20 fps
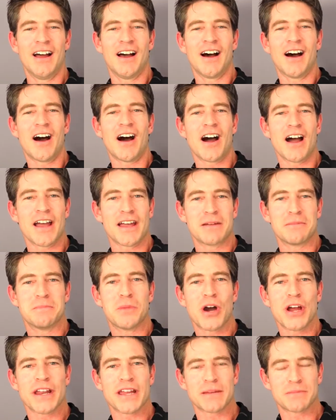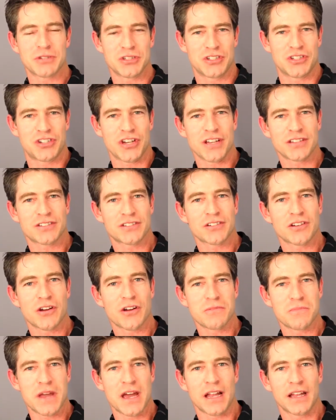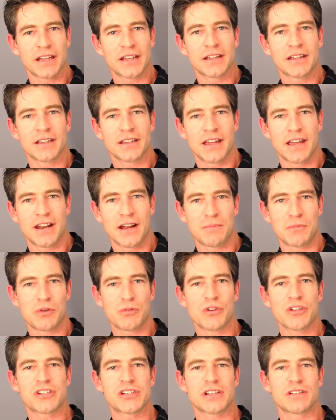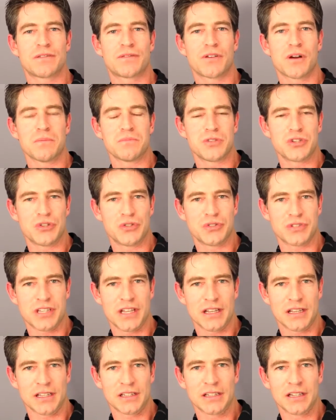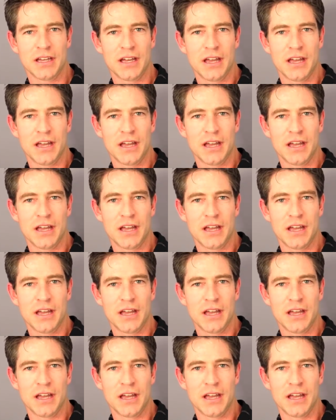Hi, my name is Justin O'Malley and I'm originally from New Zealand,